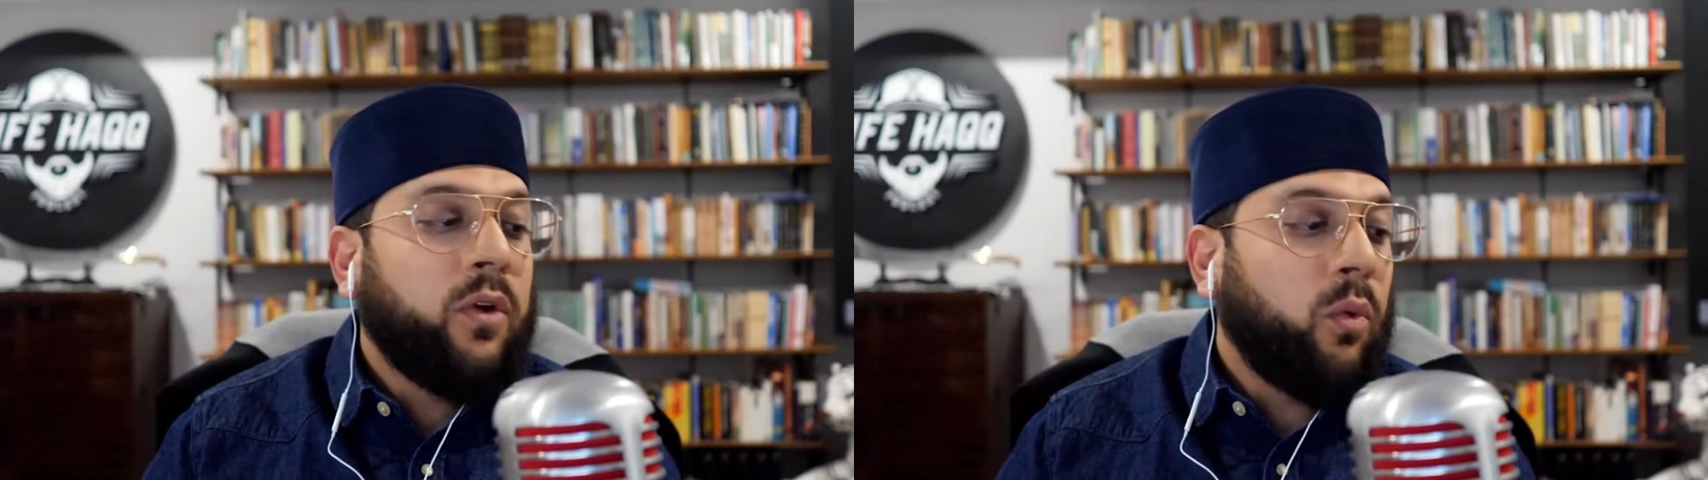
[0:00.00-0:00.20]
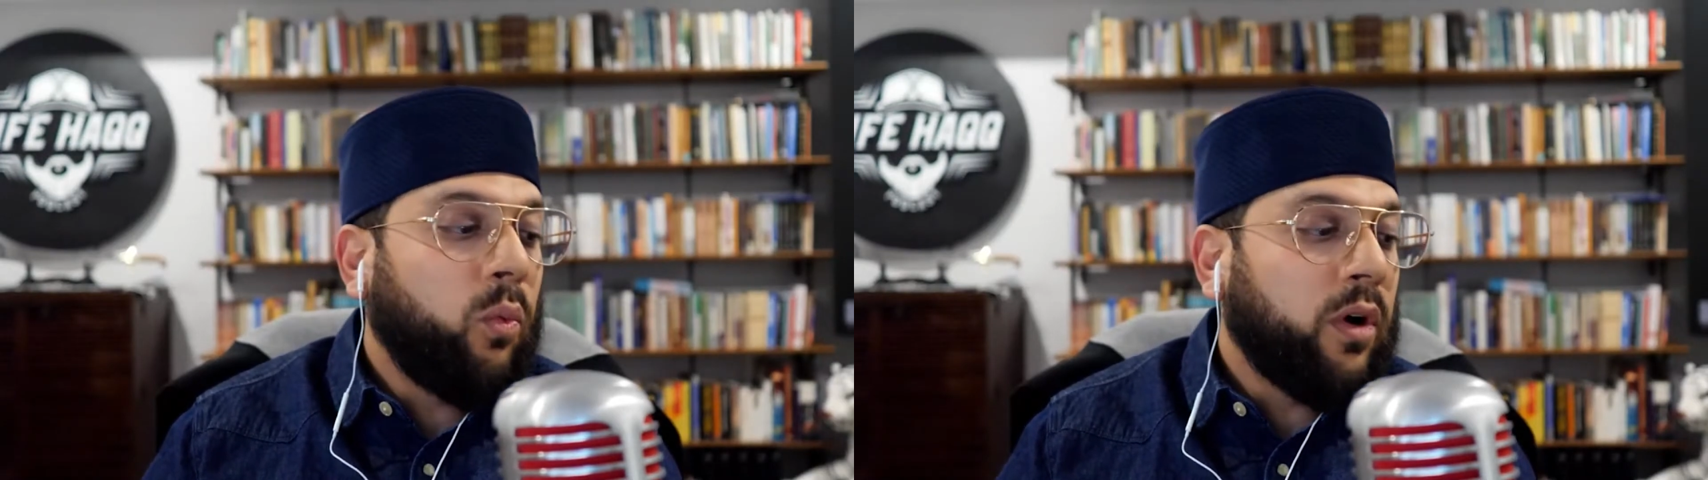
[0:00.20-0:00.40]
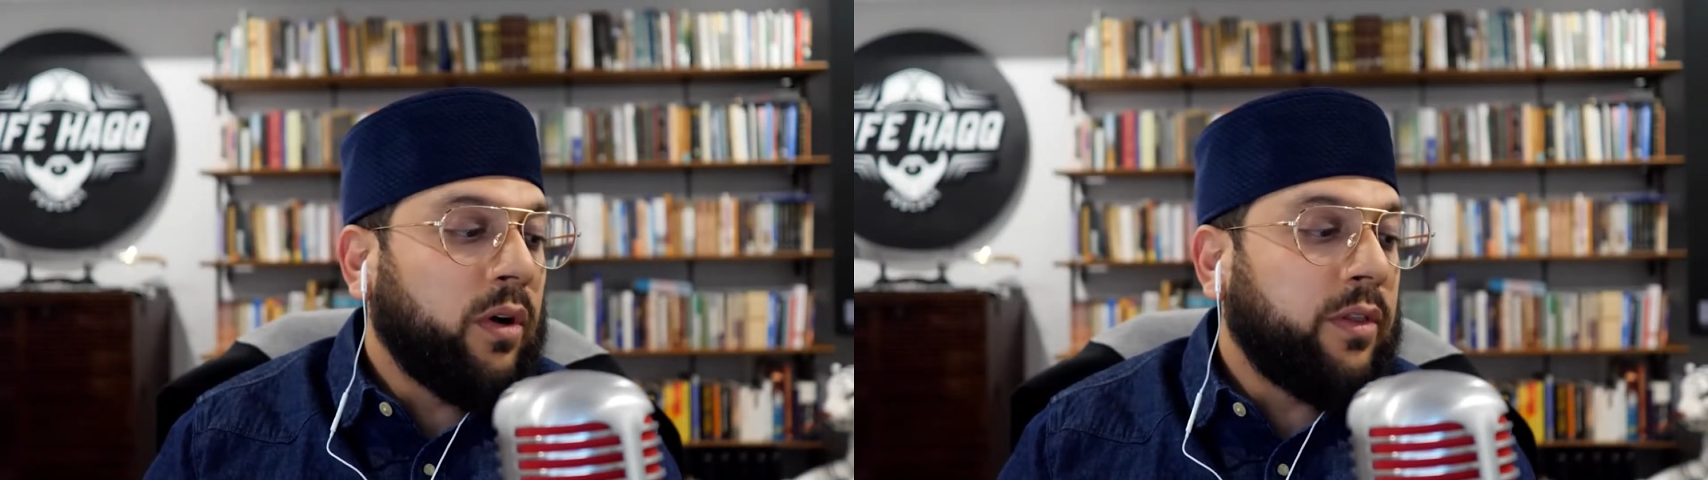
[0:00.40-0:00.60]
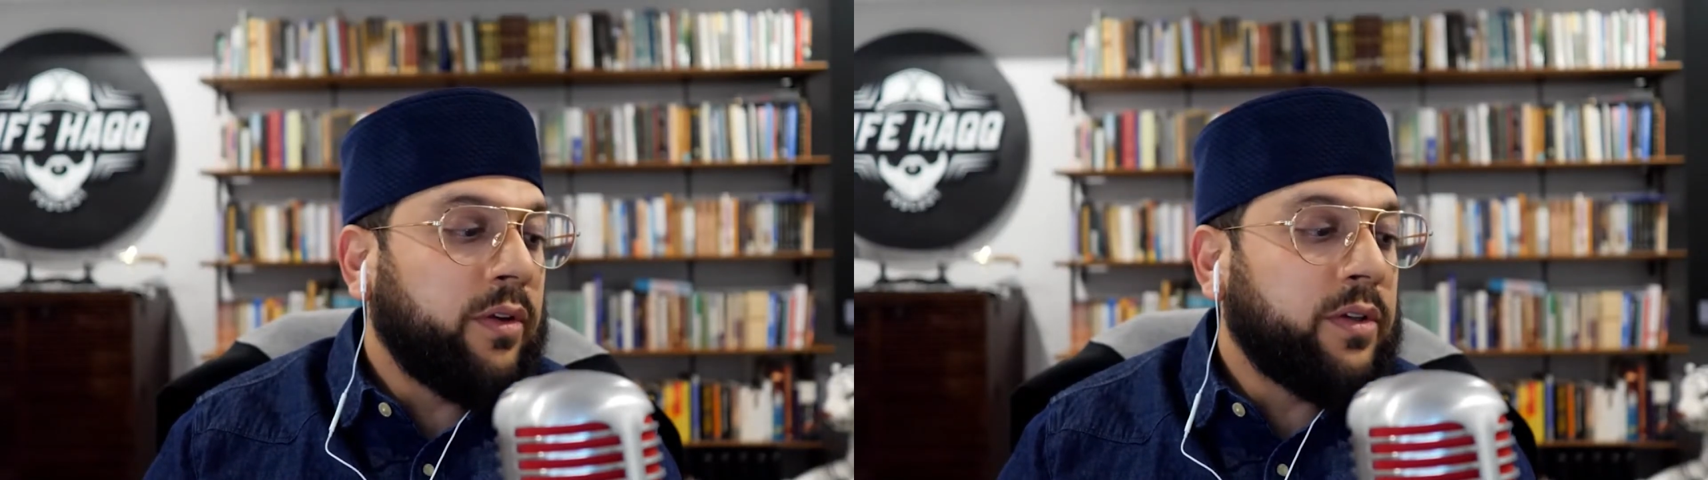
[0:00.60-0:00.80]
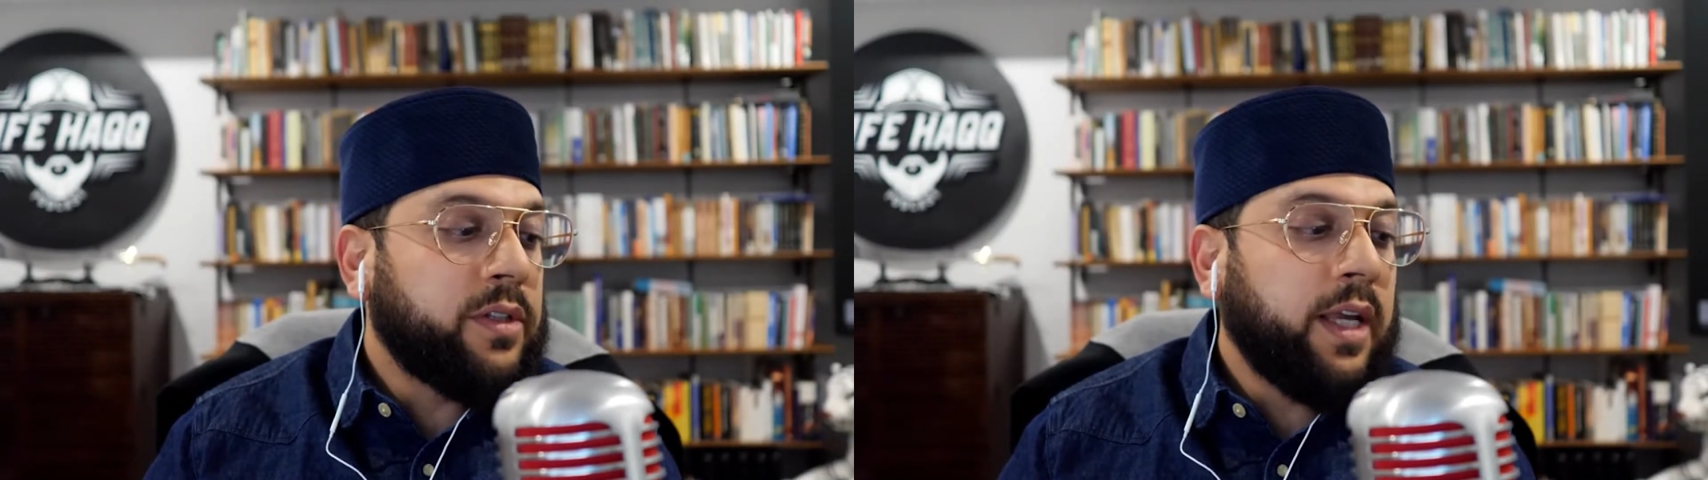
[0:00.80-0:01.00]
where
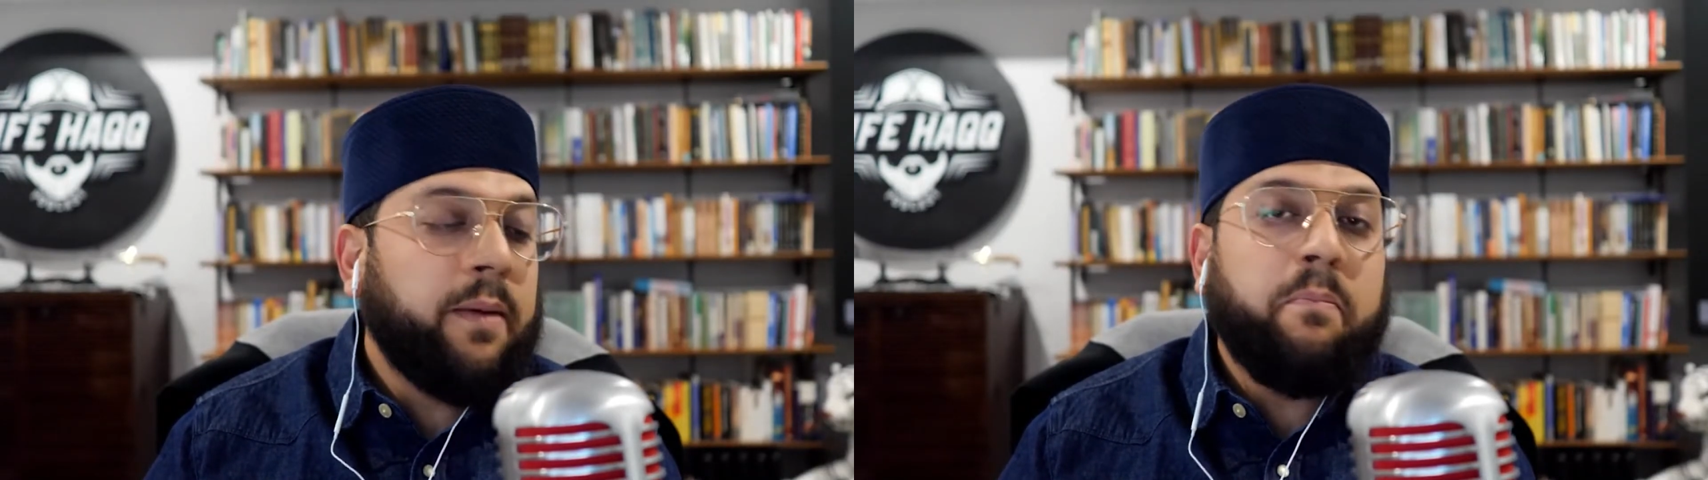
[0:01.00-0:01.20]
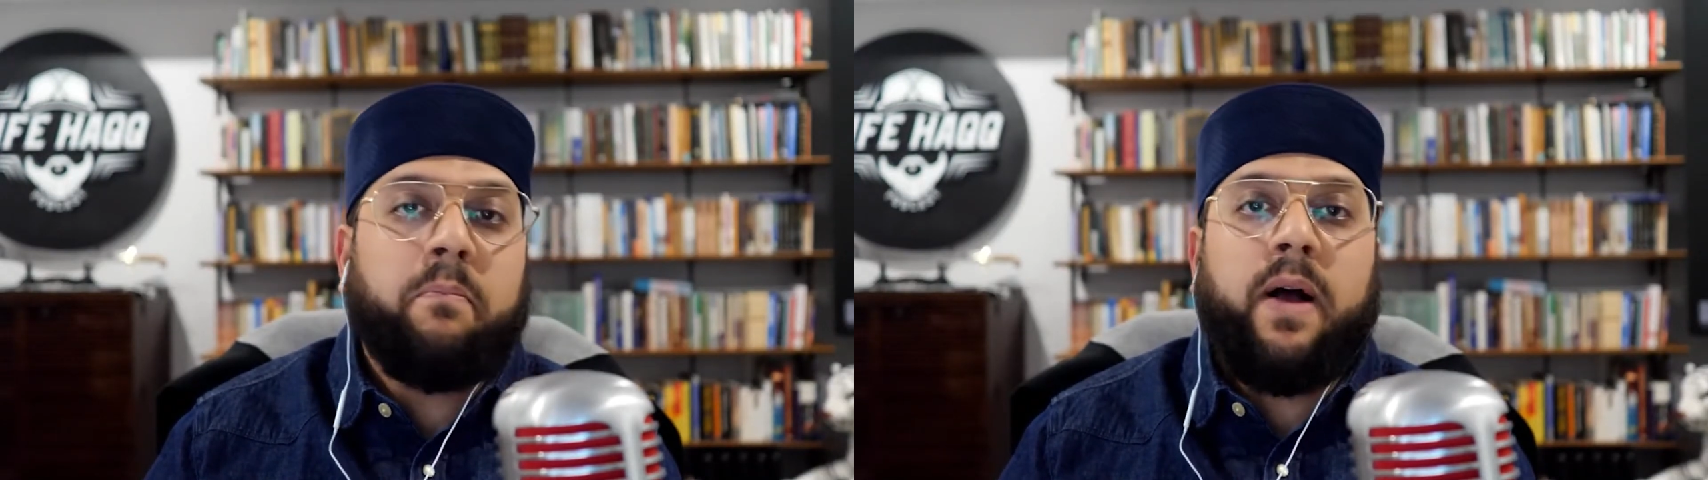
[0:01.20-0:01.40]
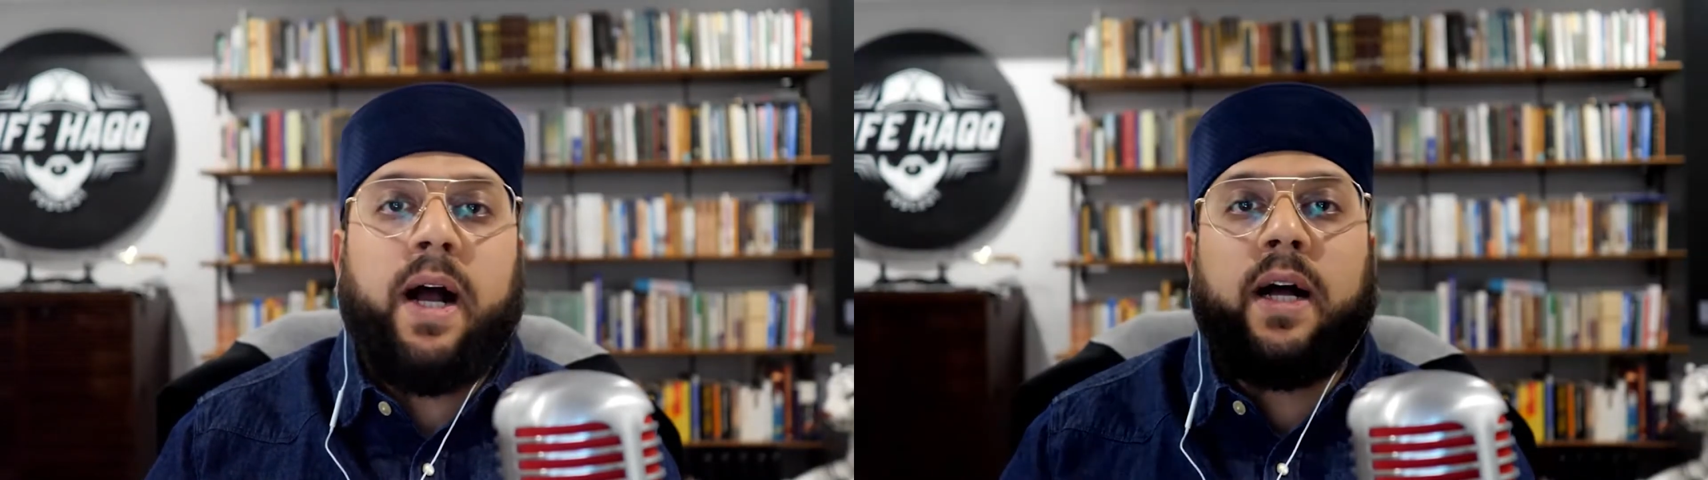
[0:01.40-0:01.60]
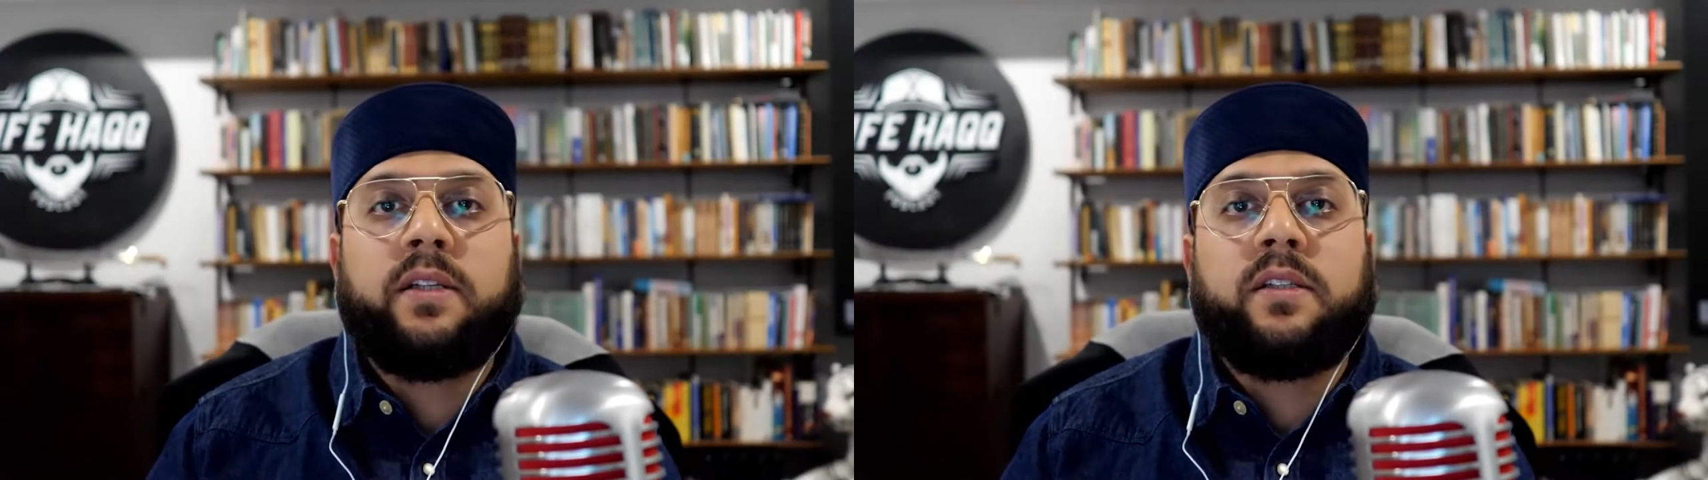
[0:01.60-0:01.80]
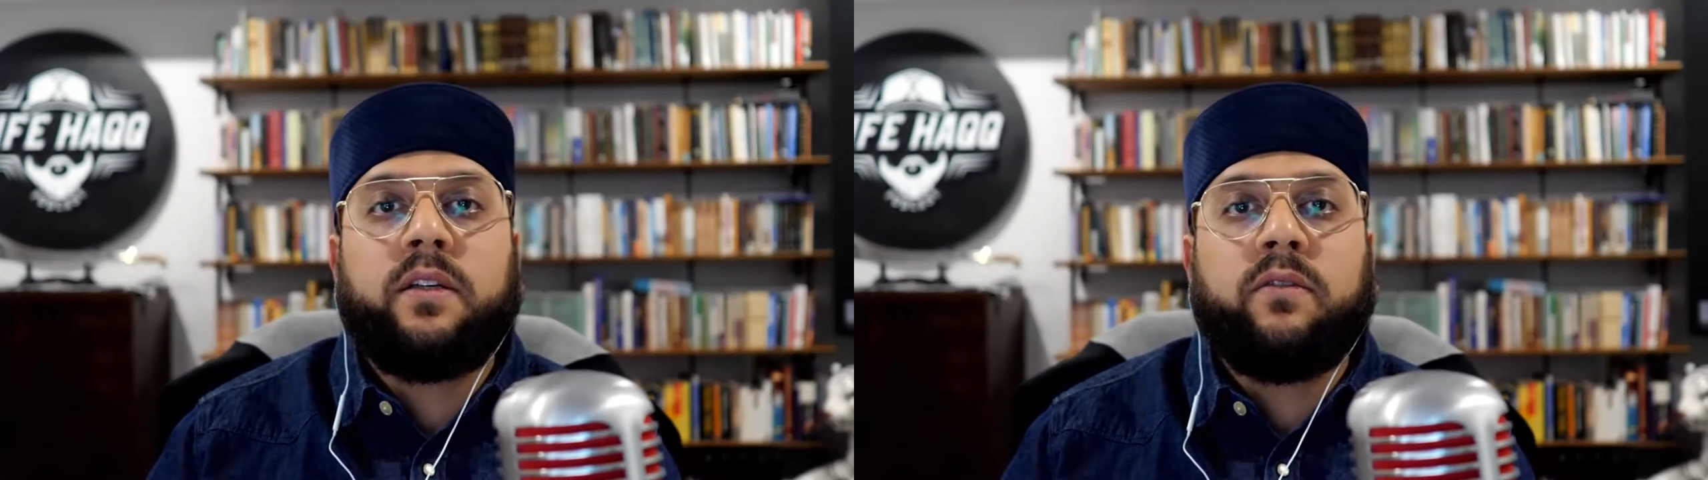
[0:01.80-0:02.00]
there is a
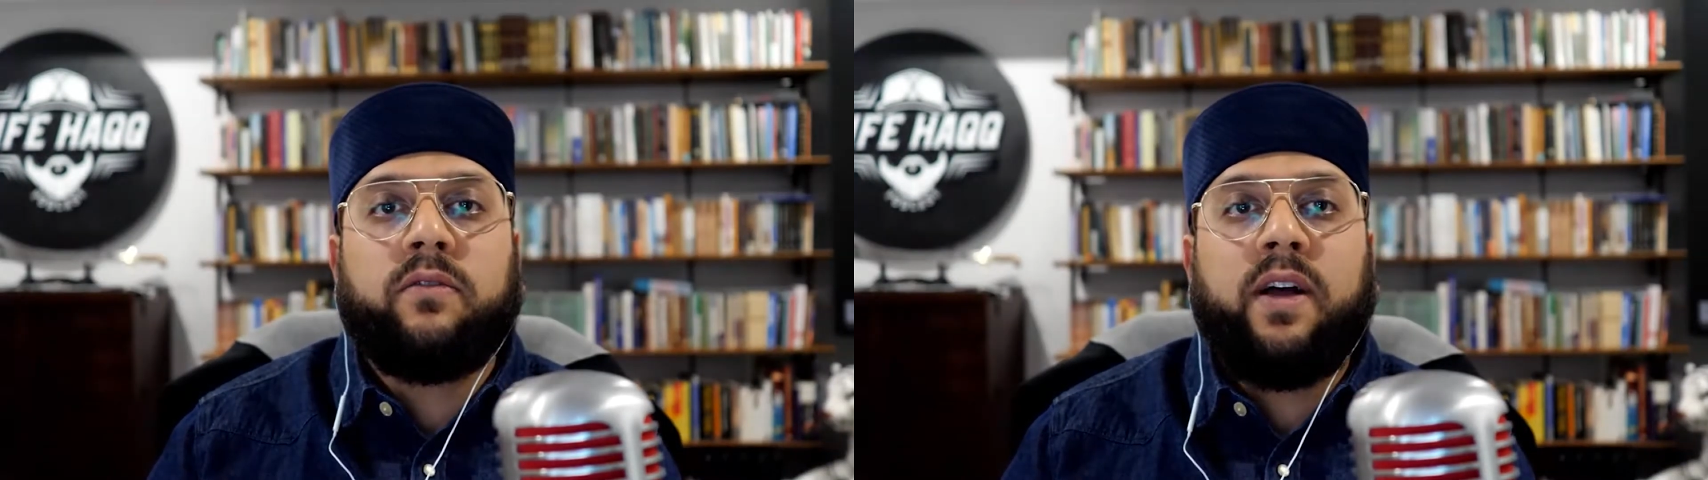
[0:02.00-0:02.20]
massive